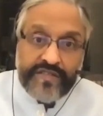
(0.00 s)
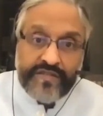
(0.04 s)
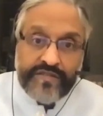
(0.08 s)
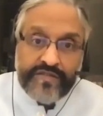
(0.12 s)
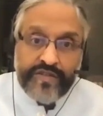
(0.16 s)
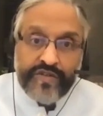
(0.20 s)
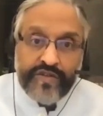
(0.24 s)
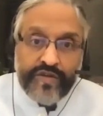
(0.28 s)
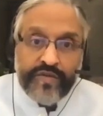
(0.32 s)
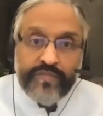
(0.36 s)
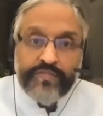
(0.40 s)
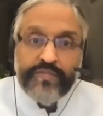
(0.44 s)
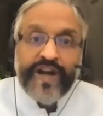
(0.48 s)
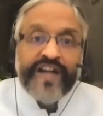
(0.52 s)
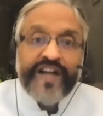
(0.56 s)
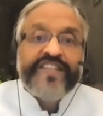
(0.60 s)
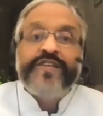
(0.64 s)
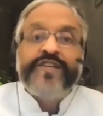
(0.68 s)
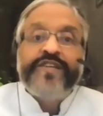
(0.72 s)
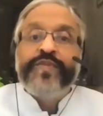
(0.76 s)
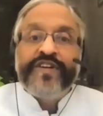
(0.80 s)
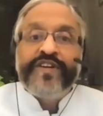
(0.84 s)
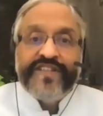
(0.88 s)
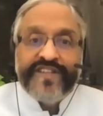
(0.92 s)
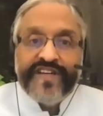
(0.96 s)

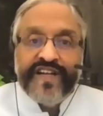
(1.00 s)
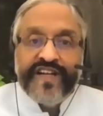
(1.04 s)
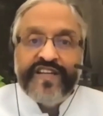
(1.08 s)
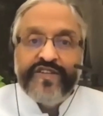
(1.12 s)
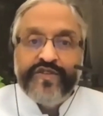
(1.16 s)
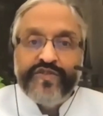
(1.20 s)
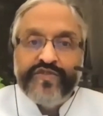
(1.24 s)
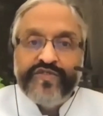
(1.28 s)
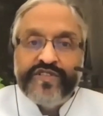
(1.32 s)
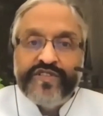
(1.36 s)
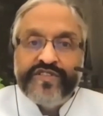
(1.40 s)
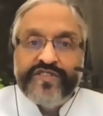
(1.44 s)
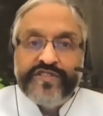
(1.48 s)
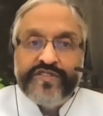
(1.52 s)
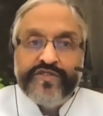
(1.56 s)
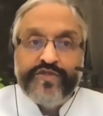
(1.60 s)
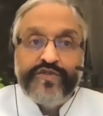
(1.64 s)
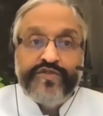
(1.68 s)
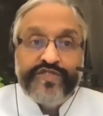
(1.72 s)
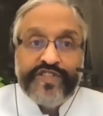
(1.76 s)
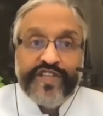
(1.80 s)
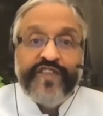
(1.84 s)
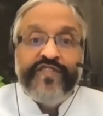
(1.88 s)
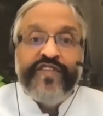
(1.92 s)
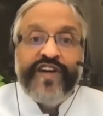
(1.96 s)
multiple drug usage to
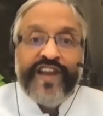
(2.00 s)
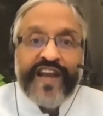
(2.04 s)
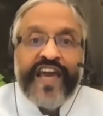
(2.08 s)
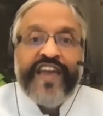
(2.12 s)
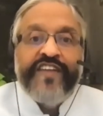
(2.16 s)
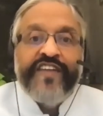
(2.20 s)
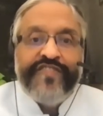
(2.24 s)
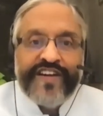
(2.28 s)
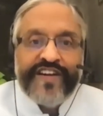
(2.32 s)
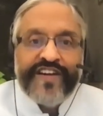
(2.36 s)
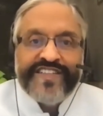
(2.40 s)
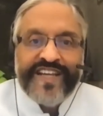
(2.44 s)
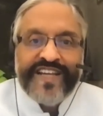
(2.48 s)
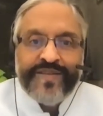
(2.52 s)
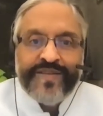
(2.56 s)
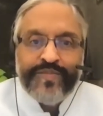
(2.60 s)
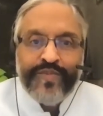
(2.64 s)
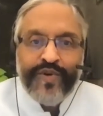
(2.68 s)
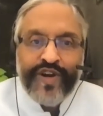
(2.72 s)
save a life at that